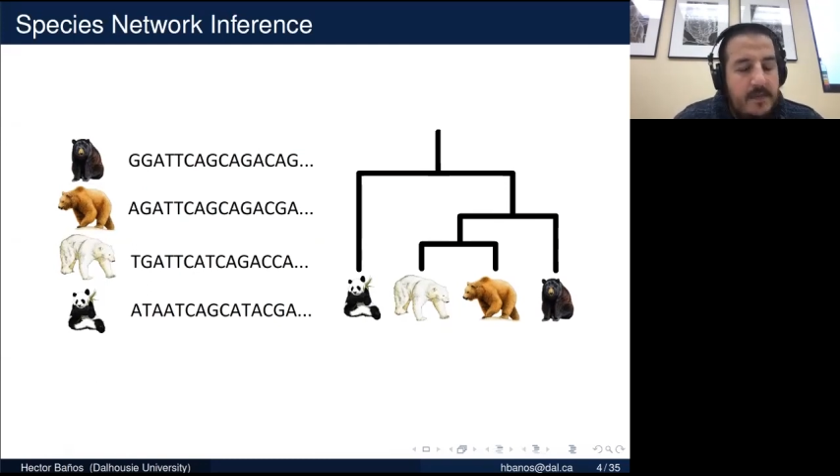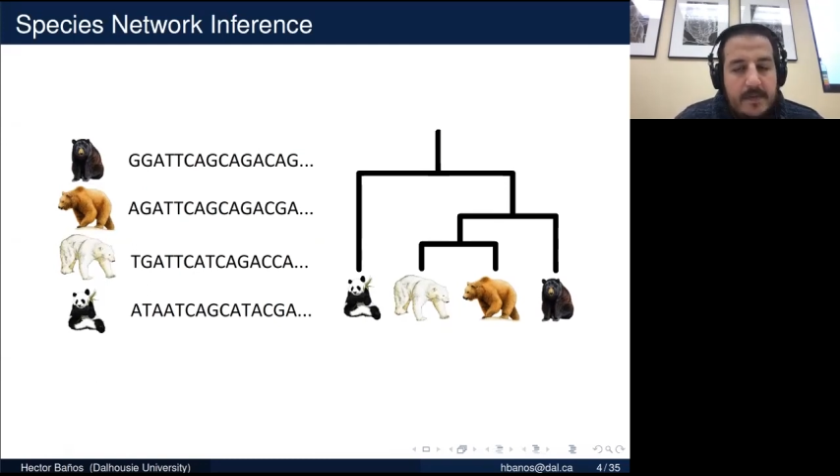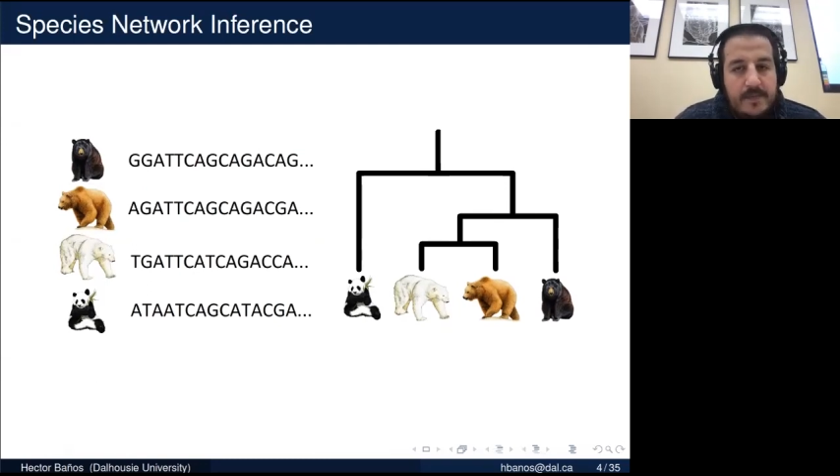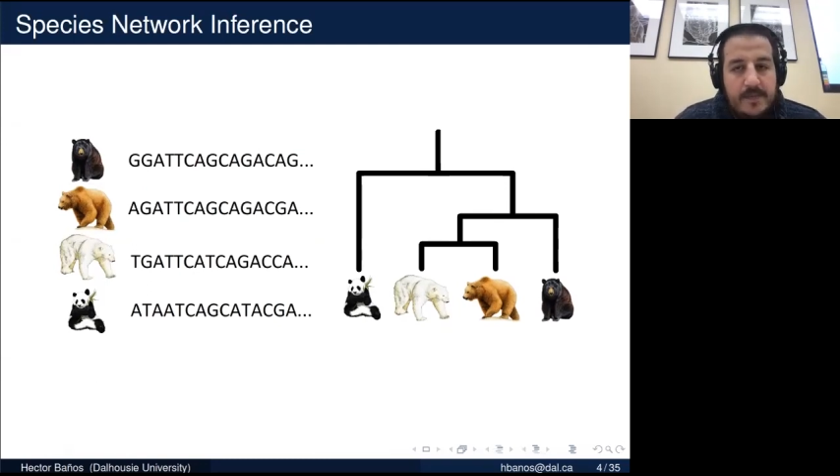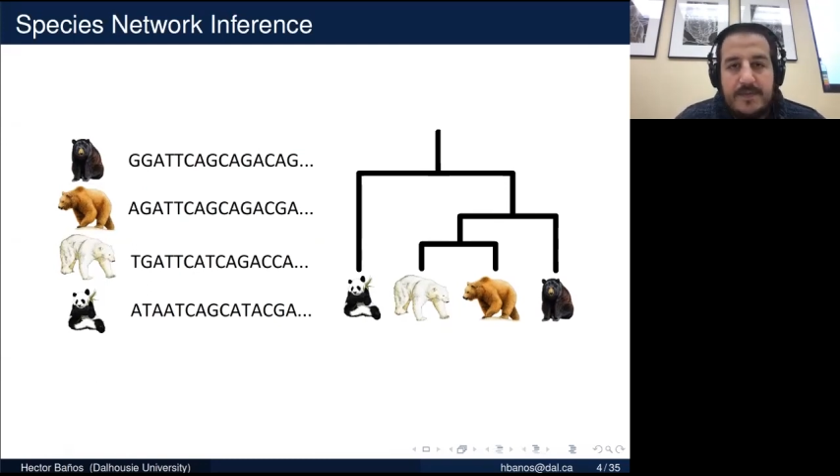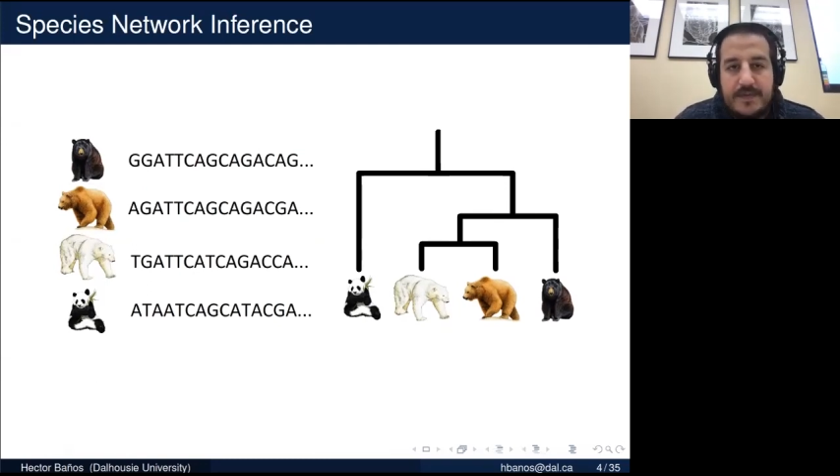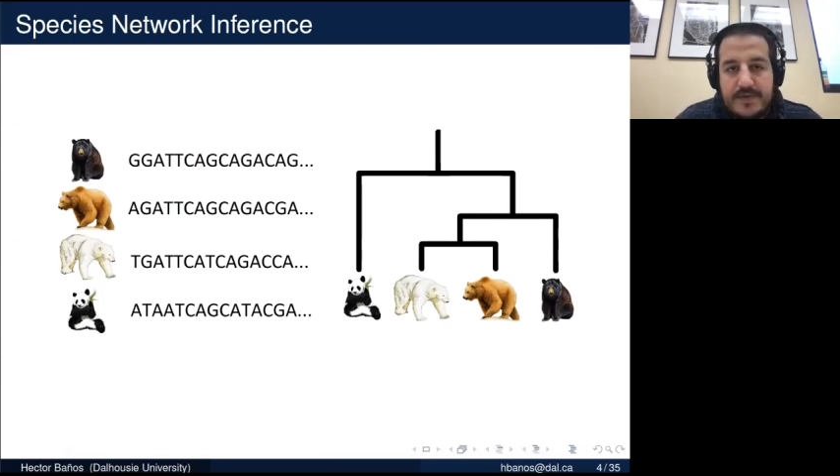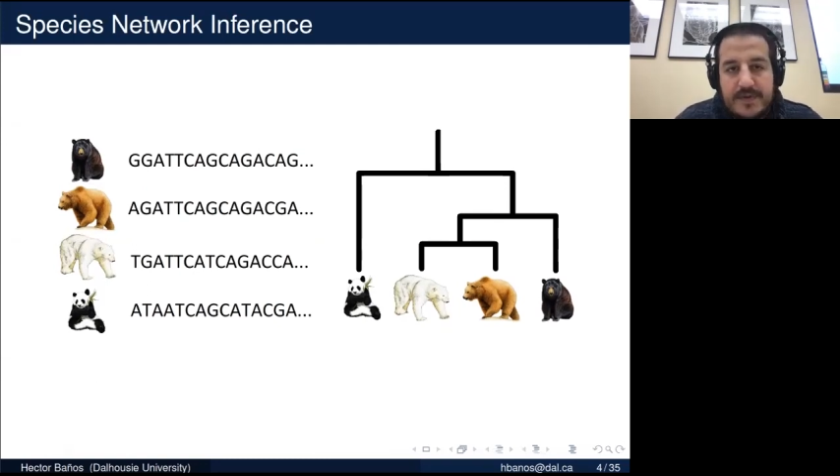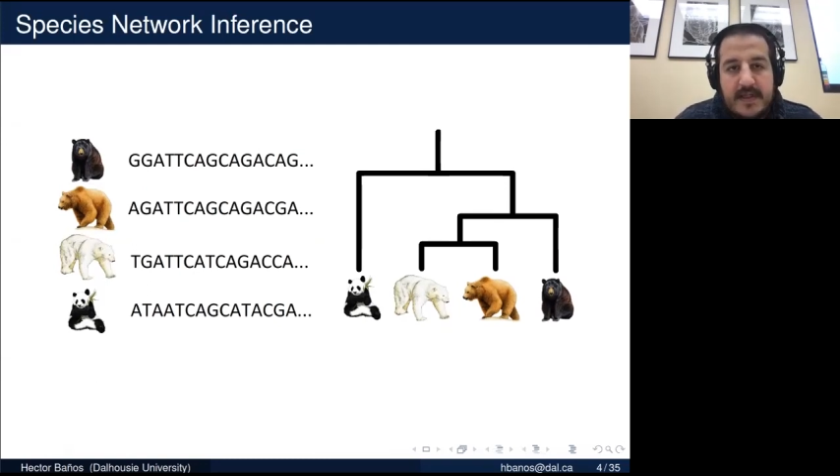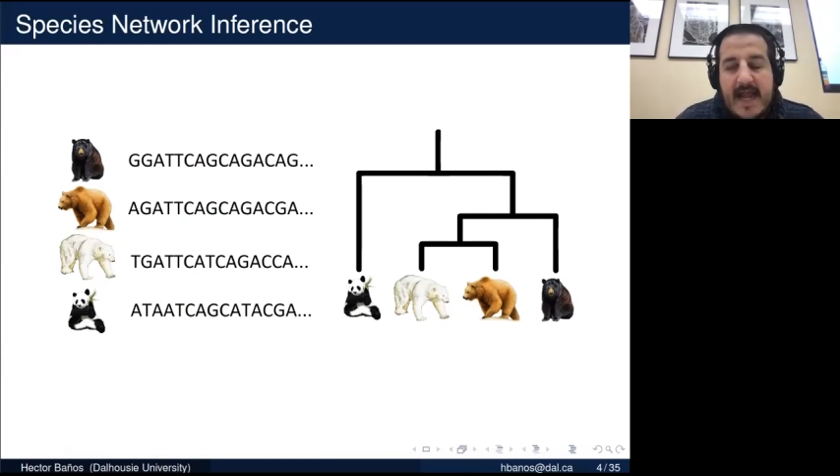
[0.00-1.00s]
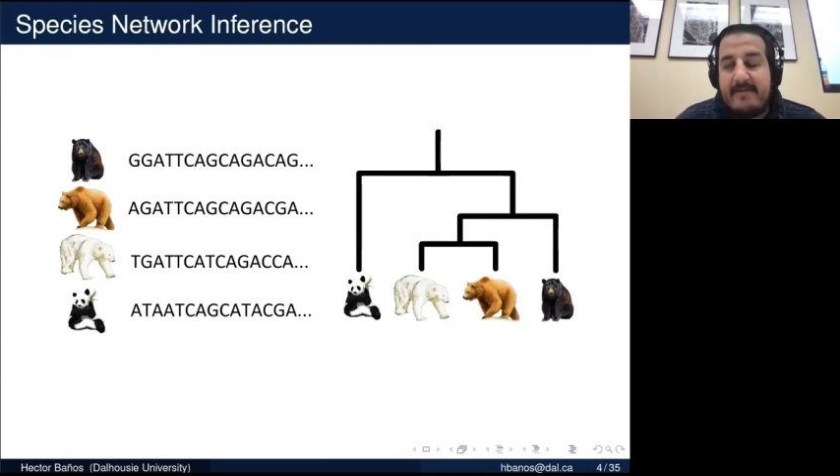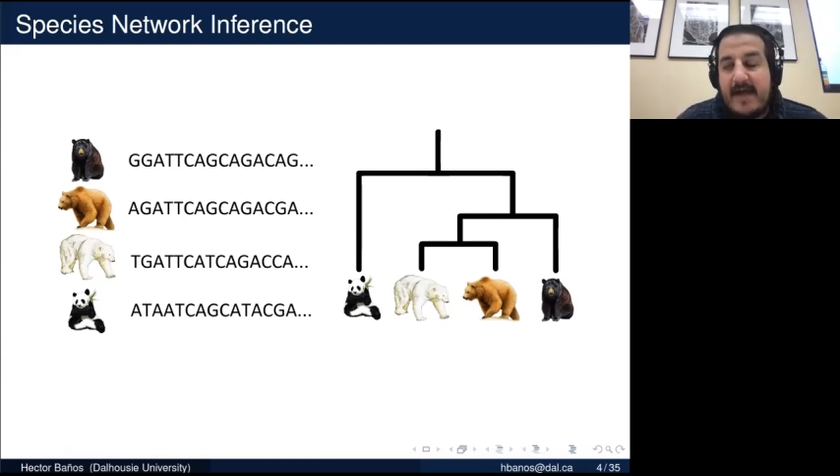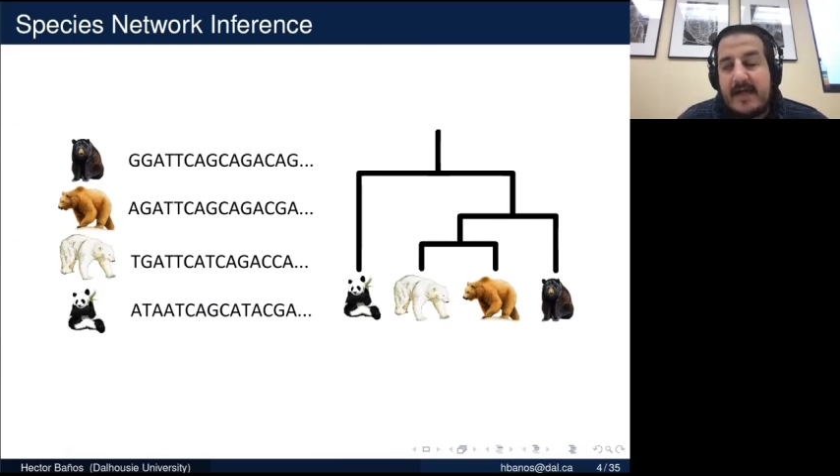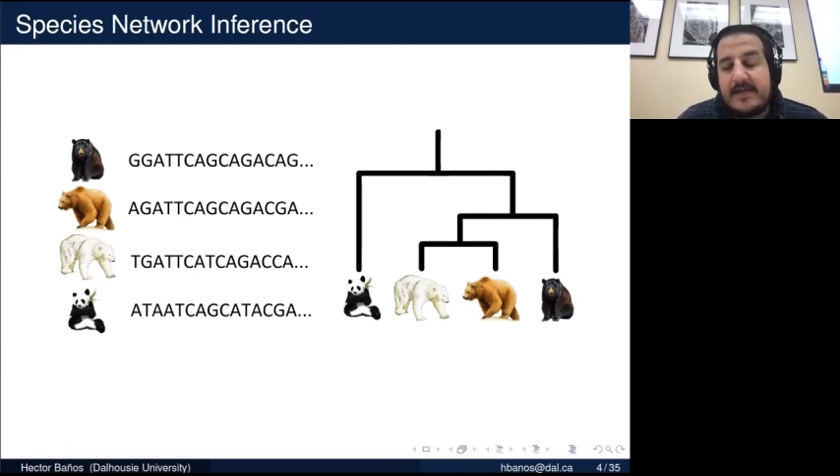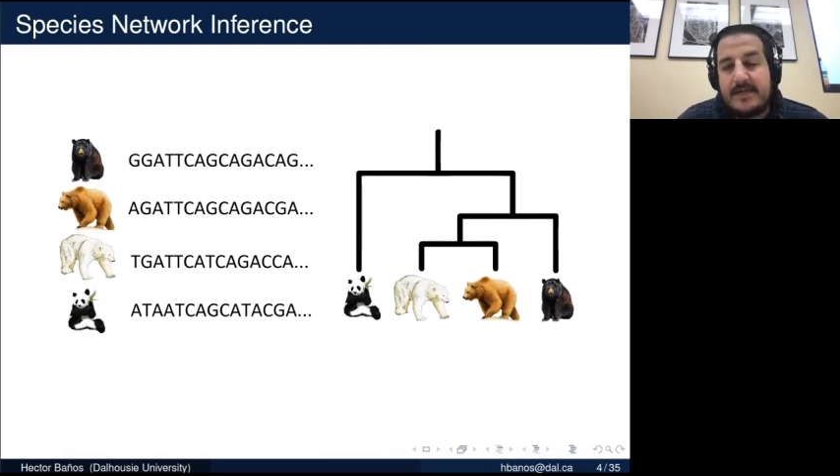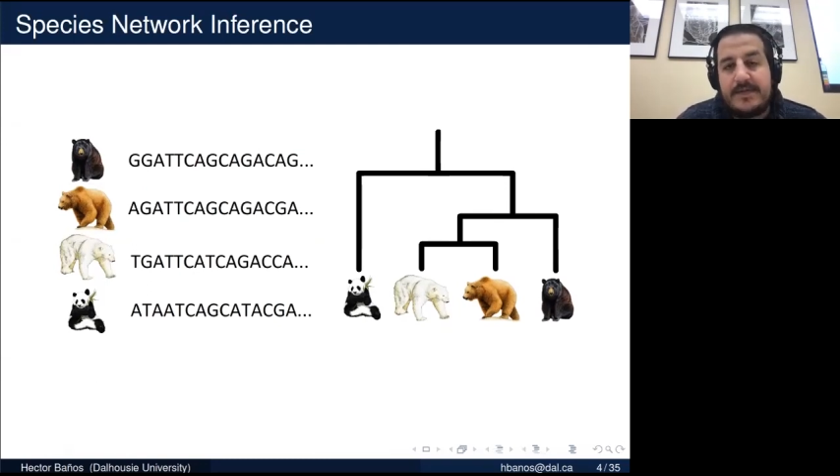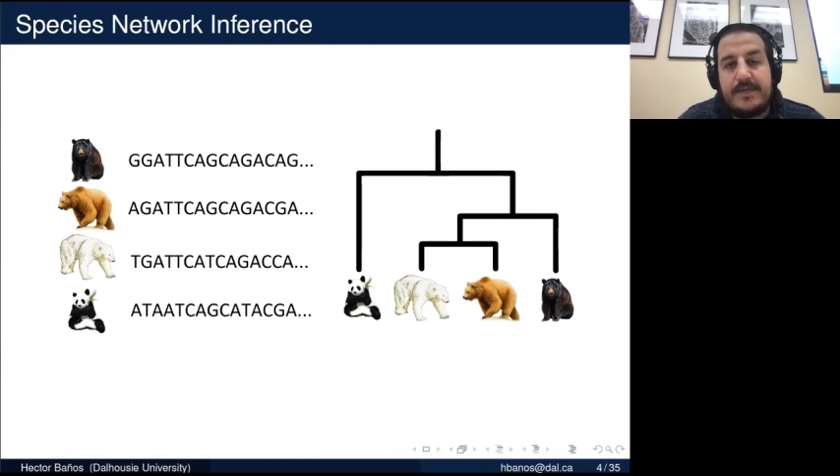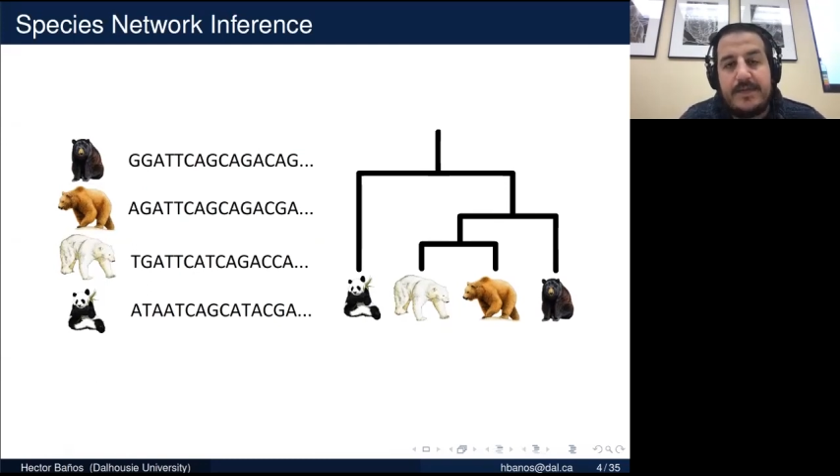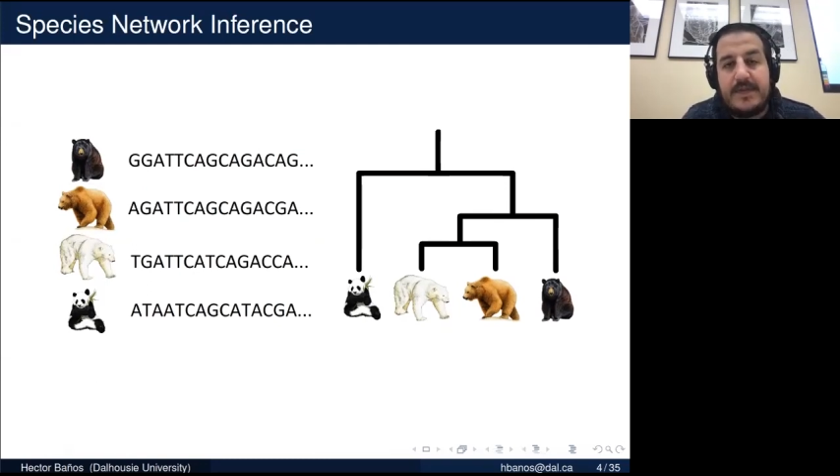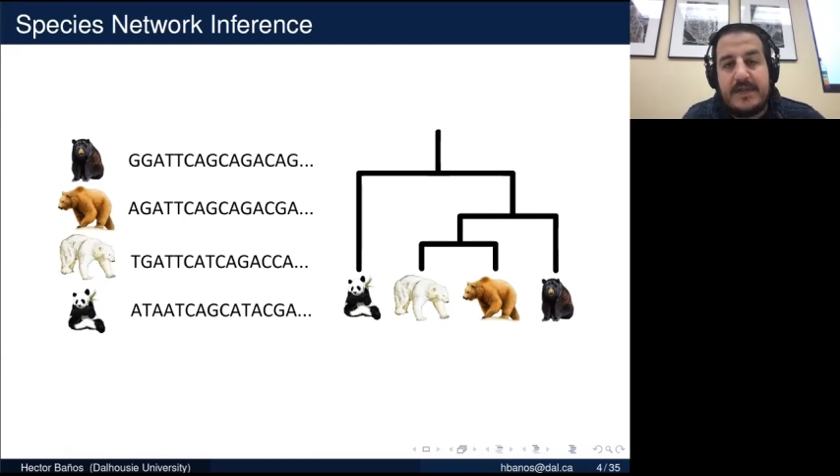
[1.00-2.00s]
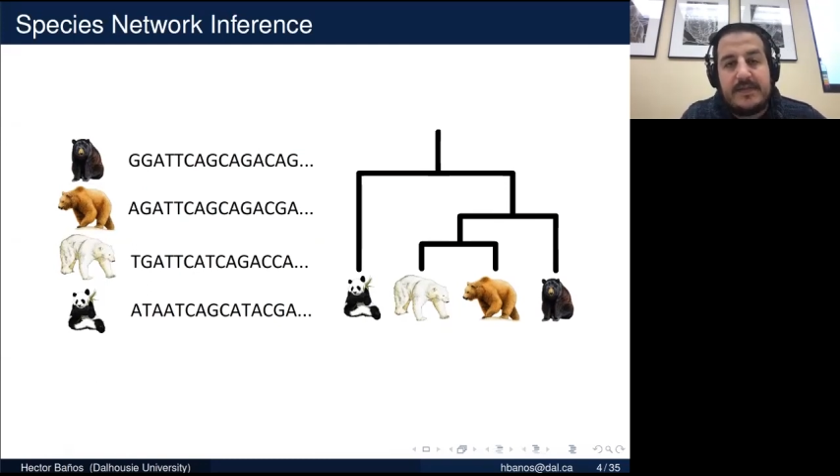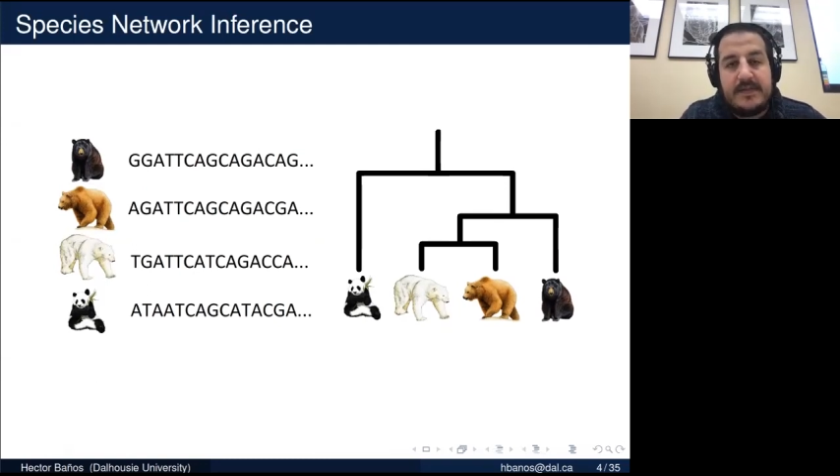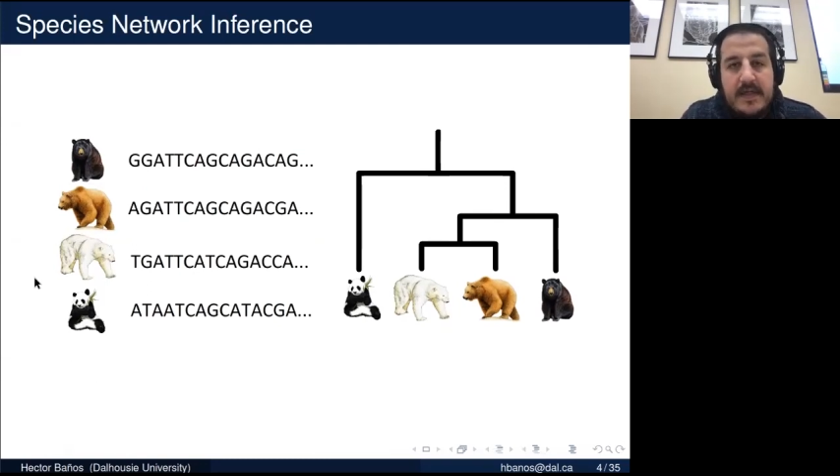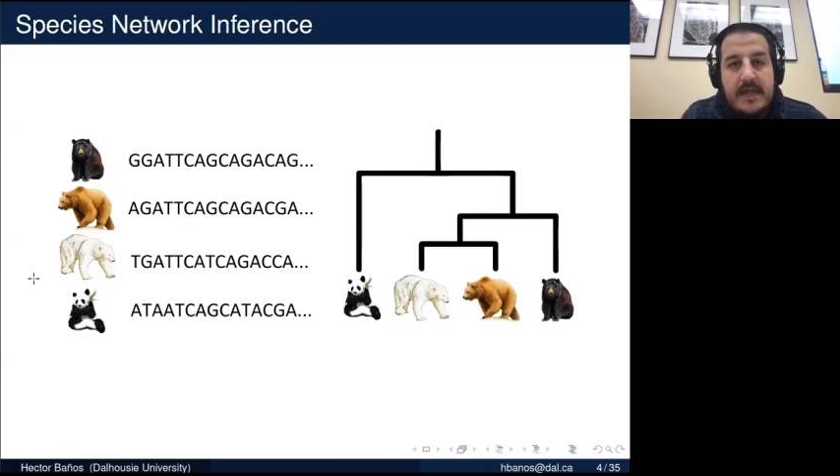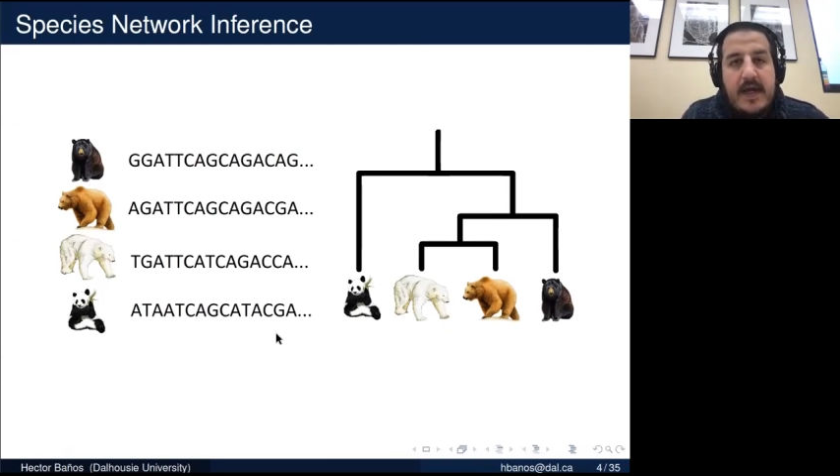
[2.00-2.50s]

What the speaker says: what we usually have access to is